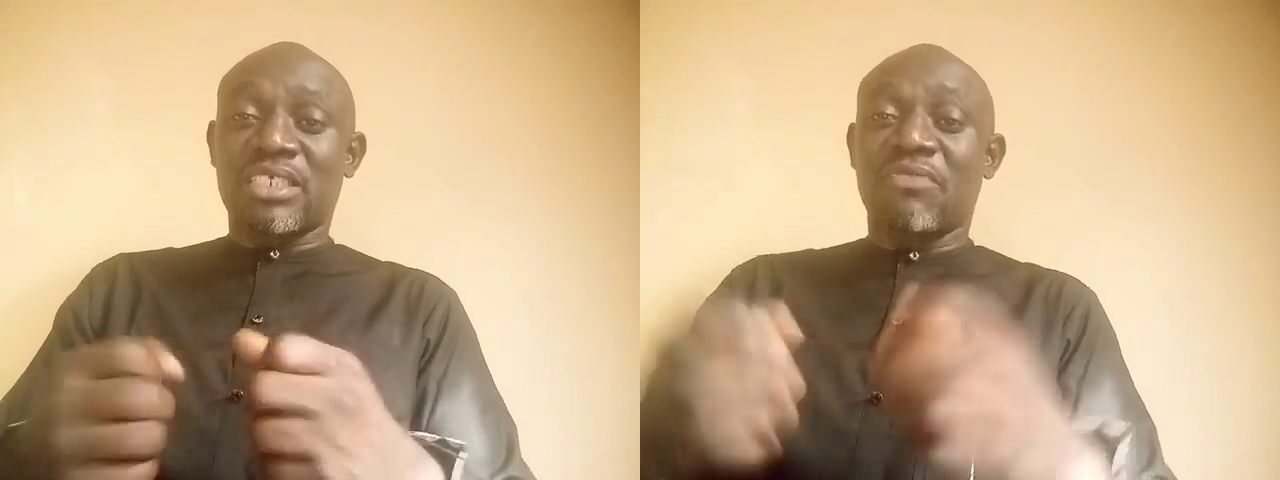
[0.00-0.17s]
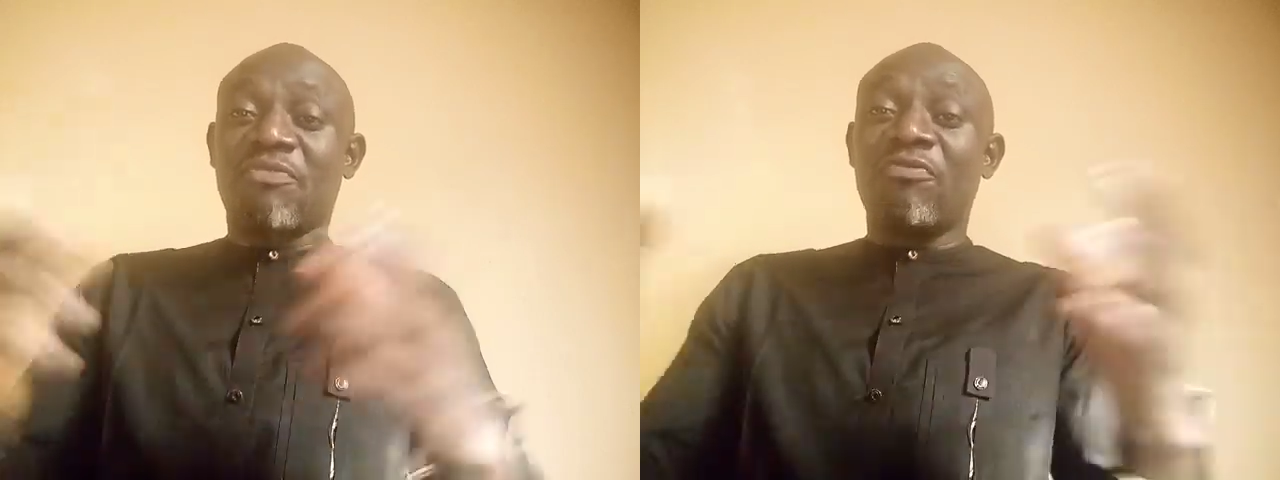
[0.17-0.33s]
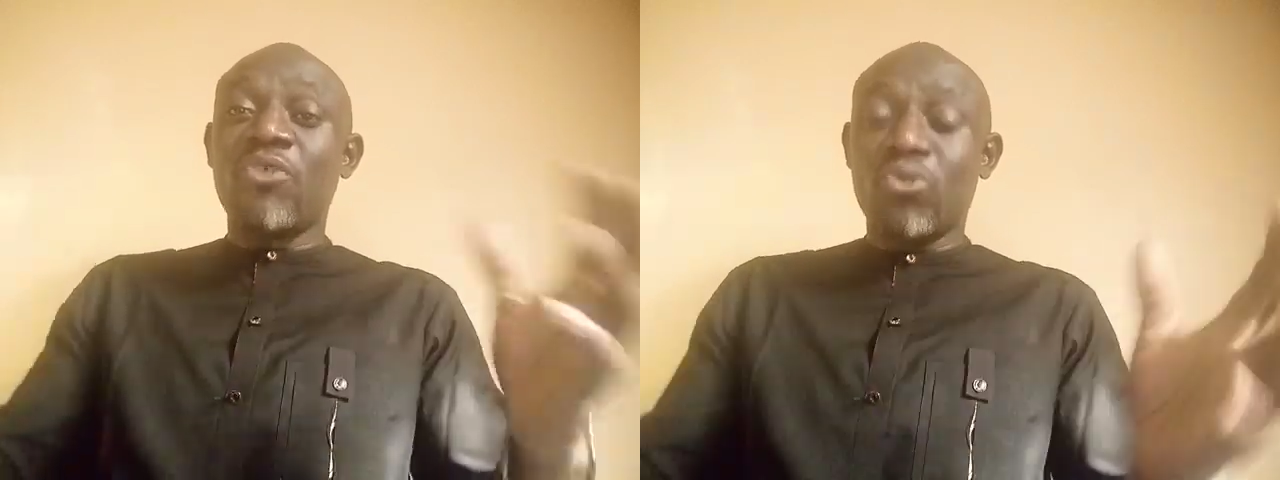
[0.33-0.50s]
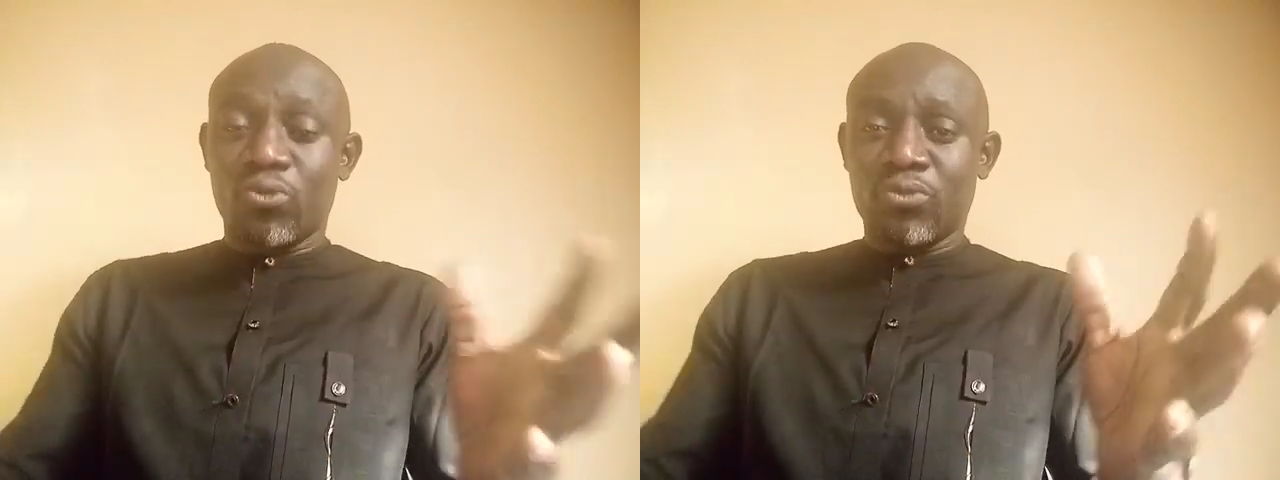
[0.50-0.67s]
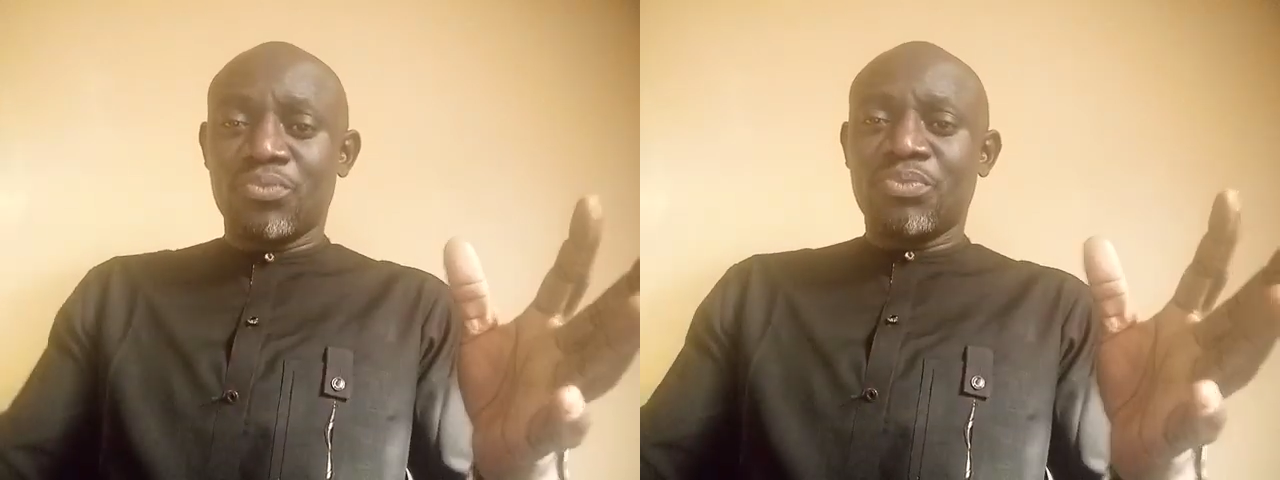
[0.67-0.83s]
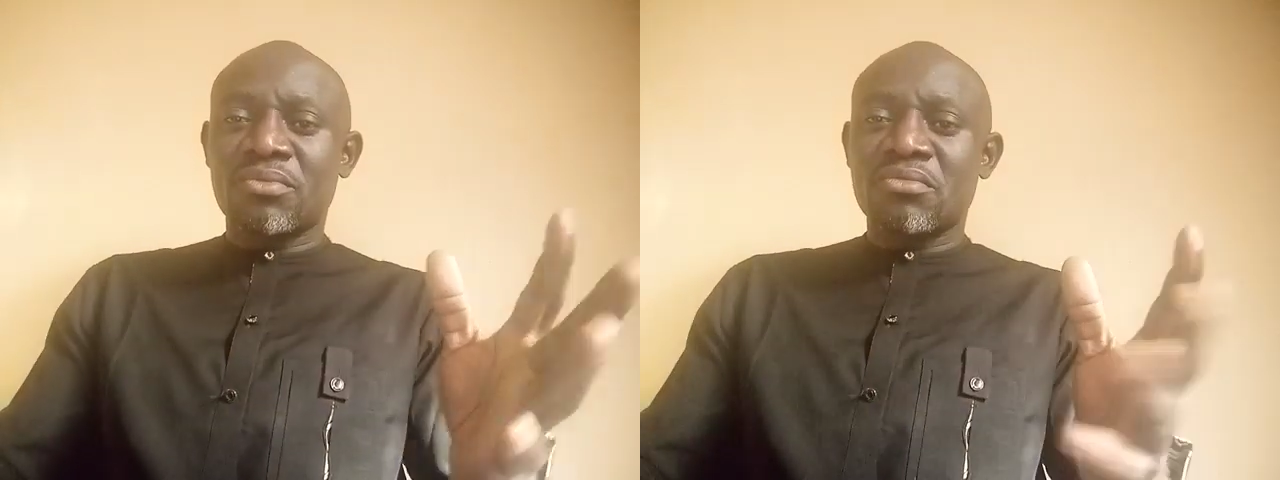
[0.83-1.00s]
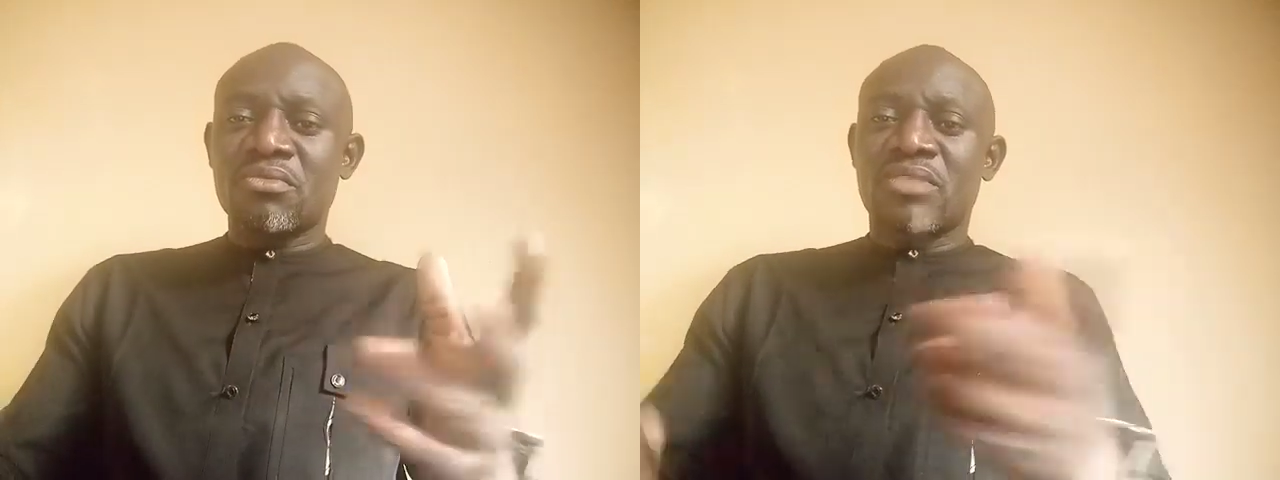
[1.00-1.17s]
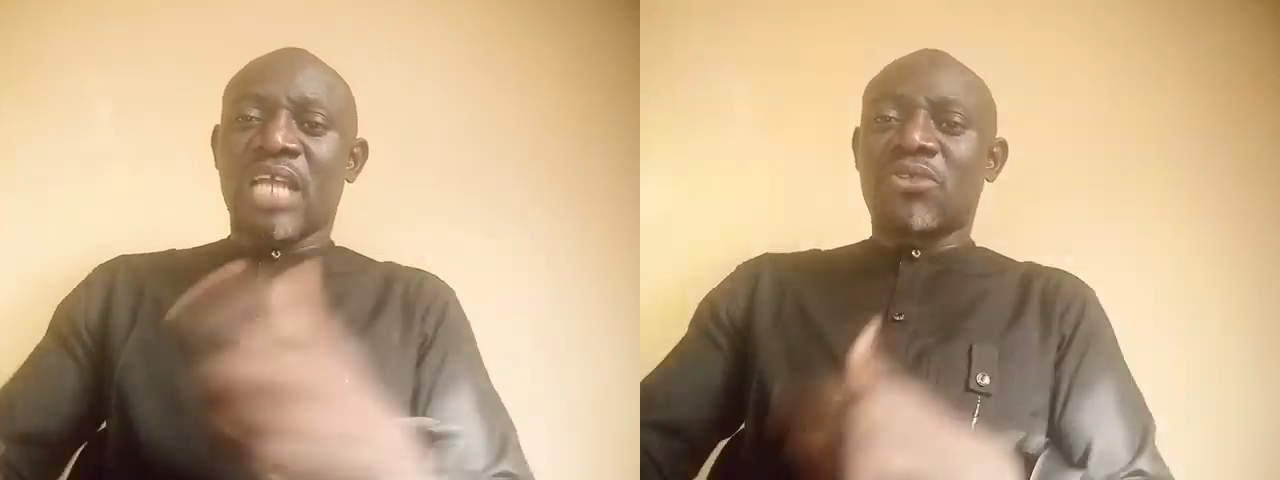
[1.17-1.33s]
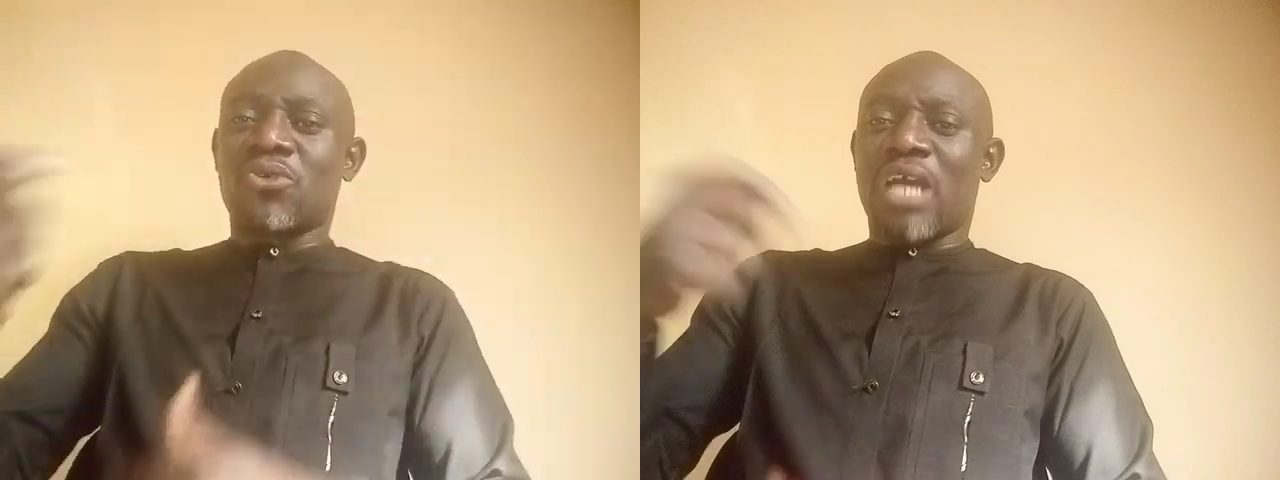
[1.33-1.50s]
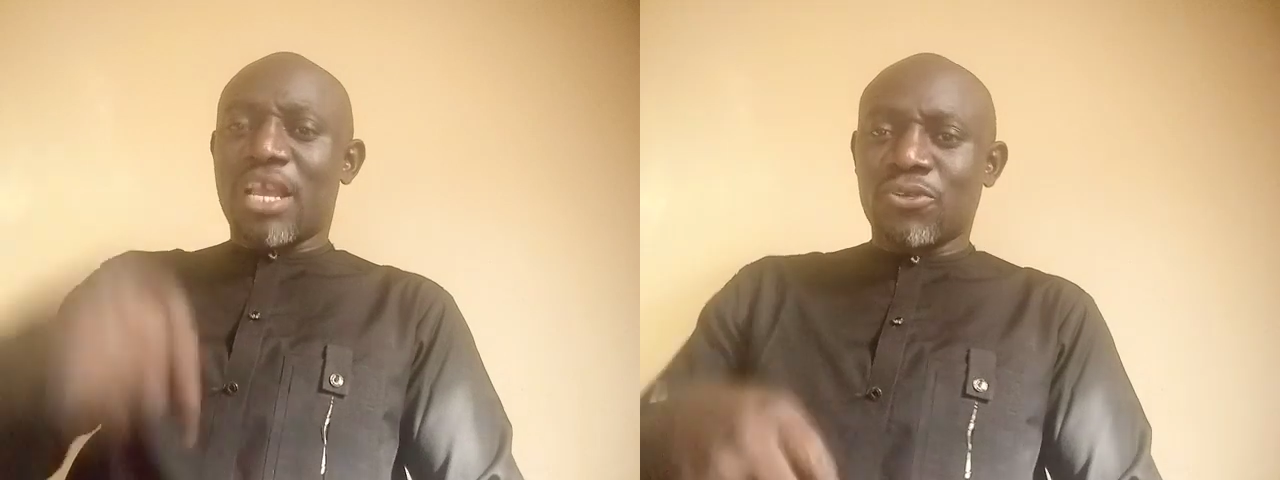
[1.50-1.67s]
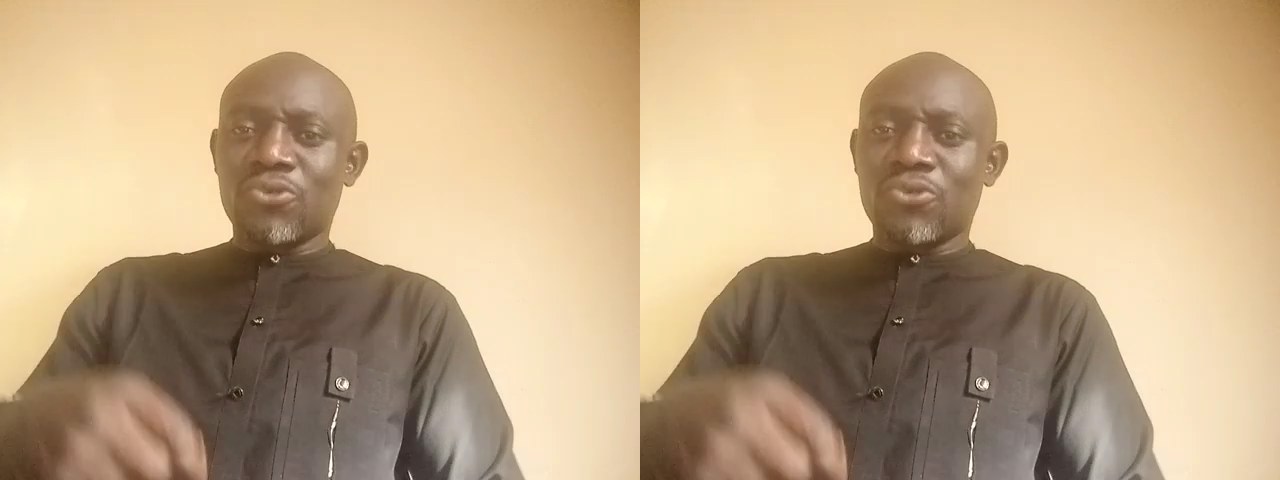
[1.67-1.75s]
few that you can